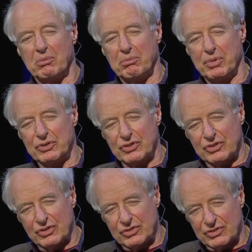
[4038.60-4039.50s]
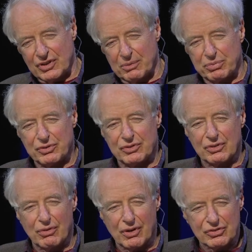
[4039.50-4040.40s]
businesses' attempts to
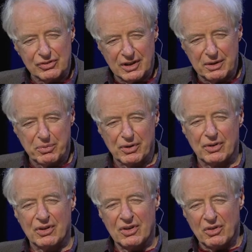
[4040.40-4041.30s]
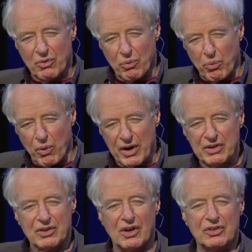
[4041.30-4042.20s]
crush labor, white
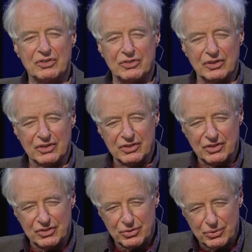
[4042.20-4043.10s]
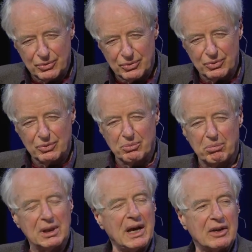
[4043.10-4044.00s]
hostility to
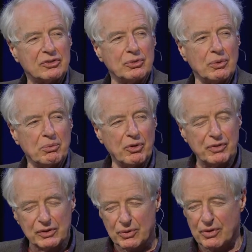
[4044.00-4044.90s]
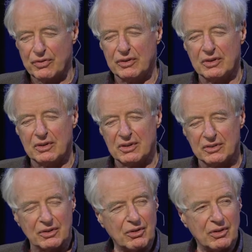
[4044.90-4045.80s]
blacks who were moving north in
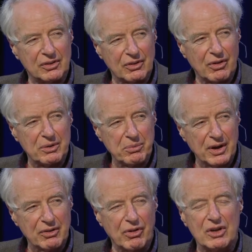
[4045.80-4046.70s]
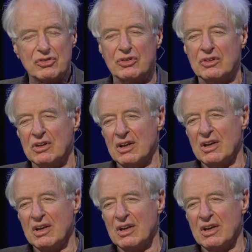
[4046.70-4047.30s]
the Great Migration,